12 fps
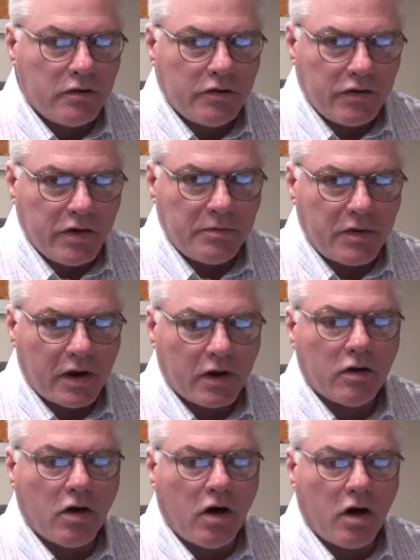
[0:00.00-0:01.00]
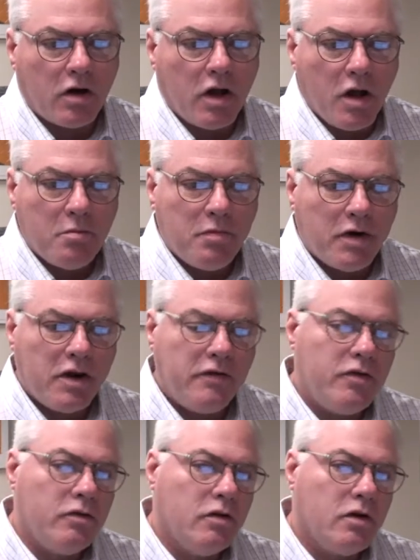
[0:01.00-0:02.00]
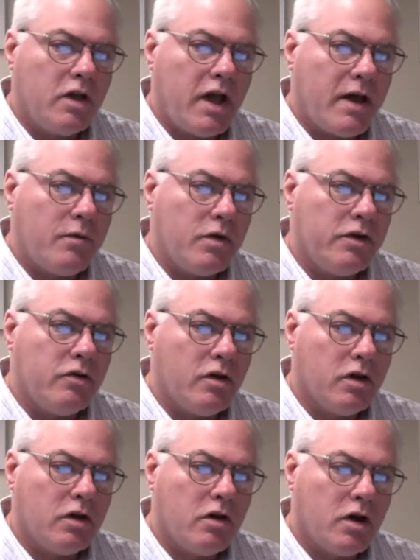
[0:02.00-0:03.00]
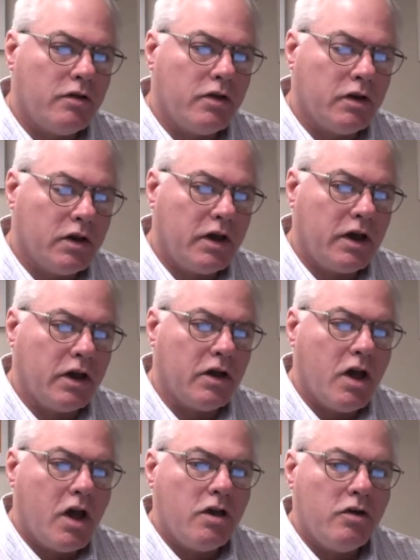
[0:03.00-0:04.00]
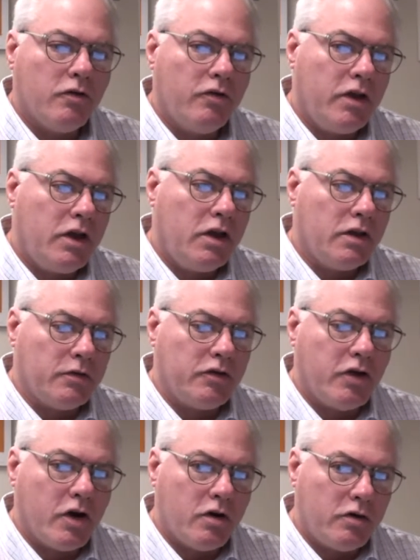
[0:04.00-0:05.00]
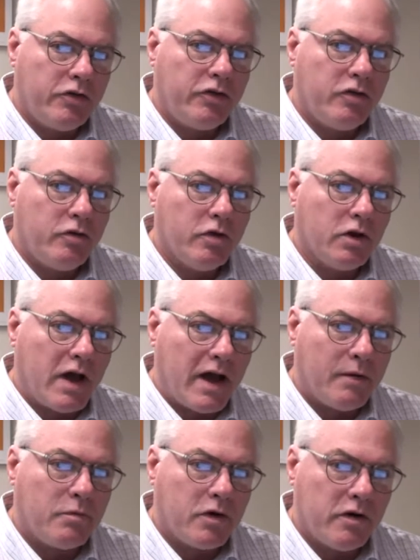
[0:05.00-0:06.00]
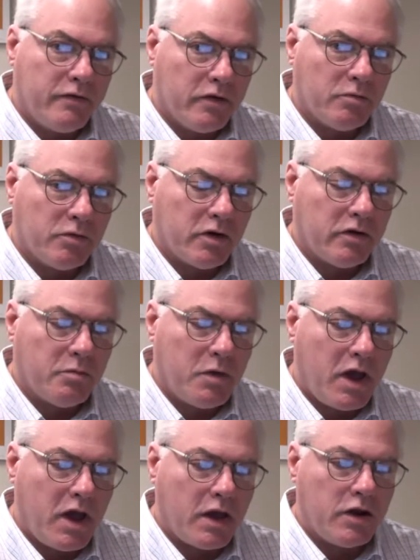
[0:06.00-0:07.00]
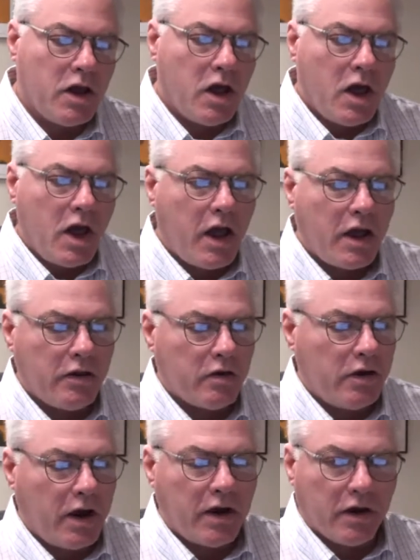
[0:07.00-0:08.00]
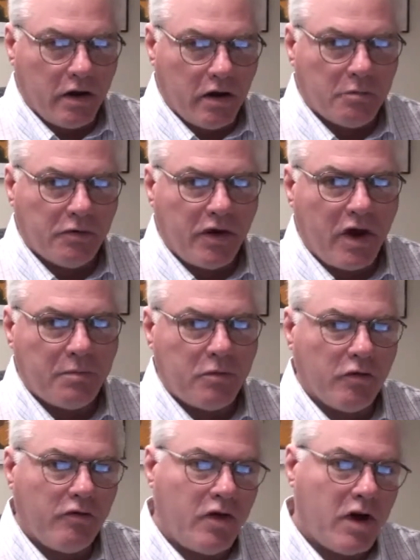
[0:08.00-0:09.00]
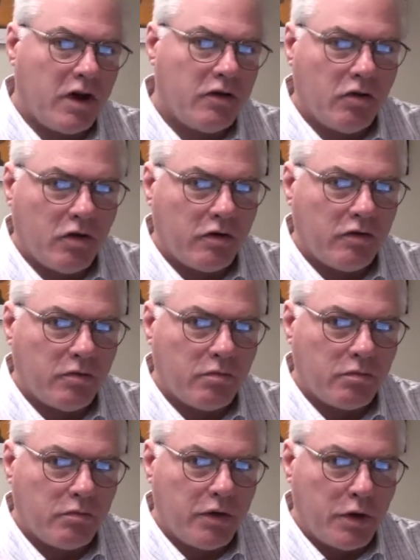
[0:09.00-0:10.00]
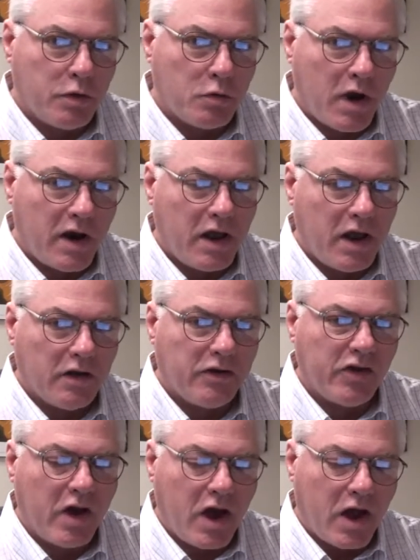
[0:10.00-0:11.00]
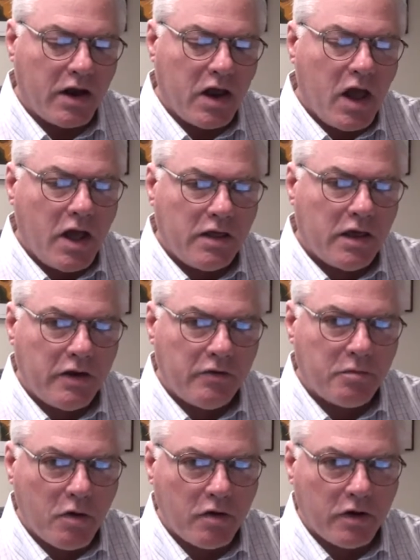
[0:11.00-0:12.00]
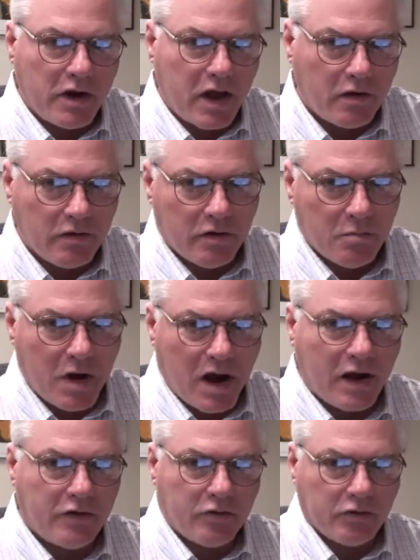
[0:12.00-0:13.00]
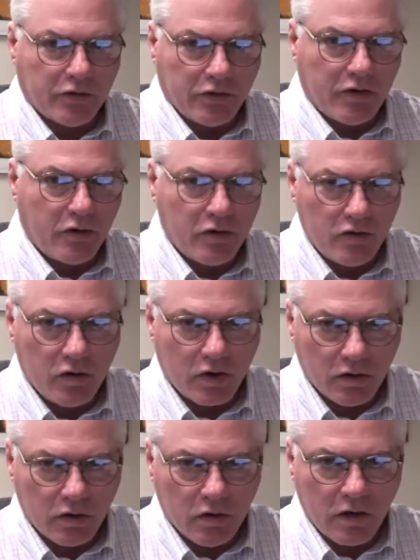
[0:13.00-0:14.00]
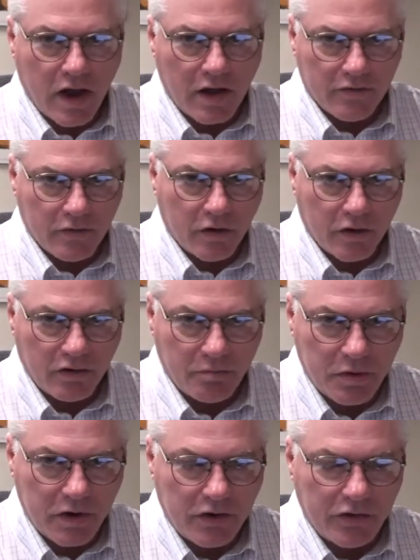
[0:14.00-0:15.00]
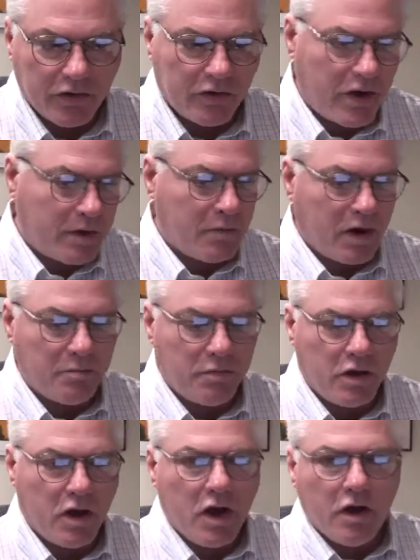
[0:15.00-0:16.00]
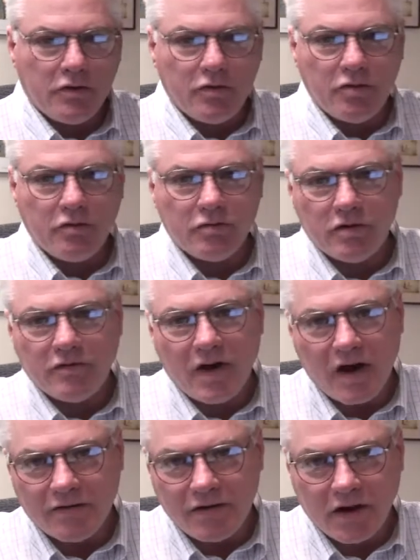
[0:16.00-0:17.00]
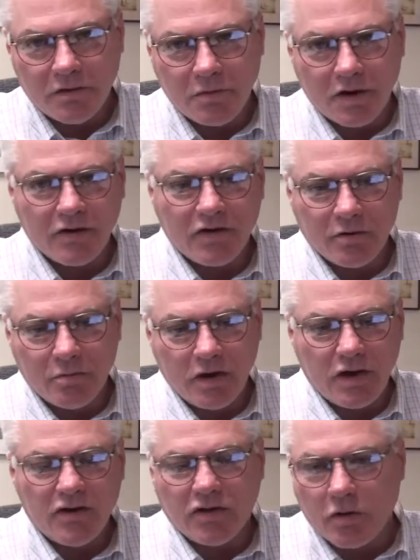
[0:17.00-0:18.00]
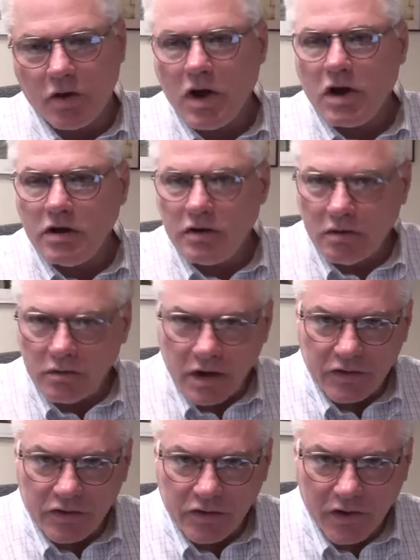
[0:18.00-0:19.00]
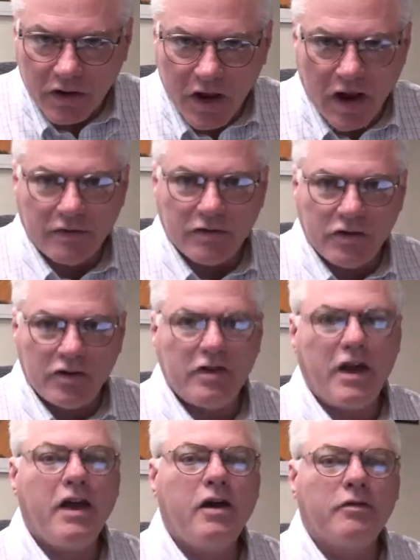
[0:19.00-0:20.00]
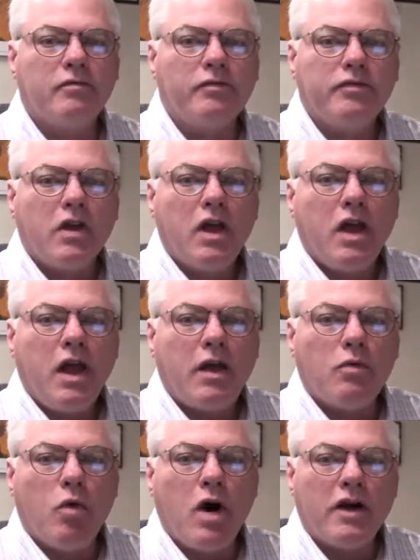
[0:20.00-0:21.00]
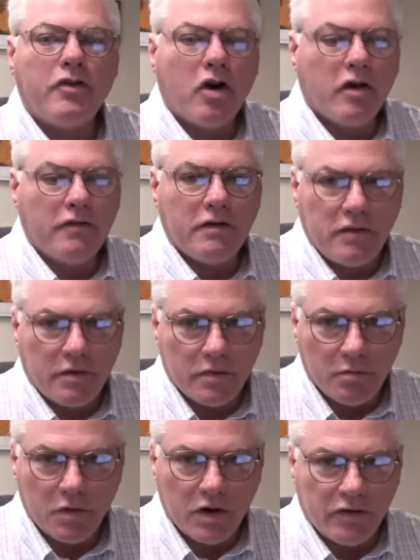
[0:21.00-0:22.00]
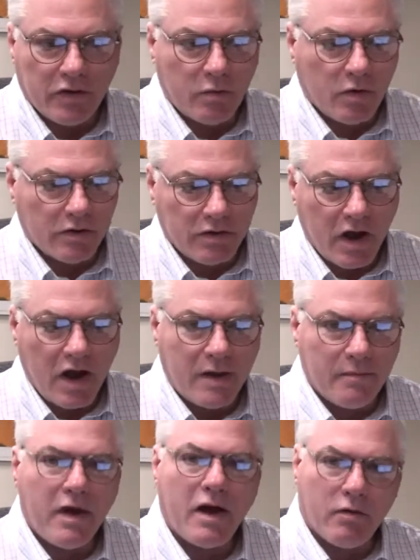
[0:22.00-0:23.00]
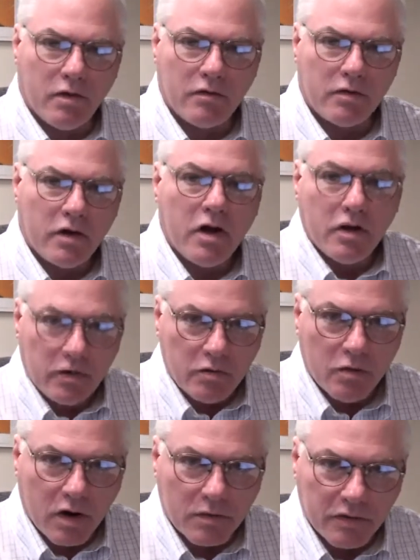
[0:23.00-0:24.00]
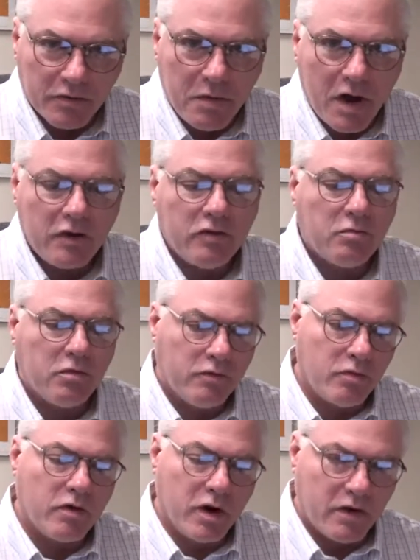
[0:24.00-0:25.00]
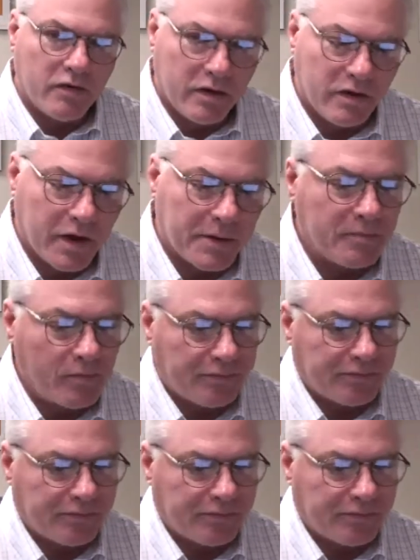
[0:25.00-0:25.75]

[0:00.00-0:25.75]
seems like long, but if you look at when you click on the link, it goes to the library Films on Demand, and it comes up. You'll find on the right hand side that is broken down into modules, and so you can look at various pieces that might be 2, 3, 5, 10 minutes a piece, so you don't necessarily have to sit down and watch all 53 minutes at one time. However, you are responsible for everything.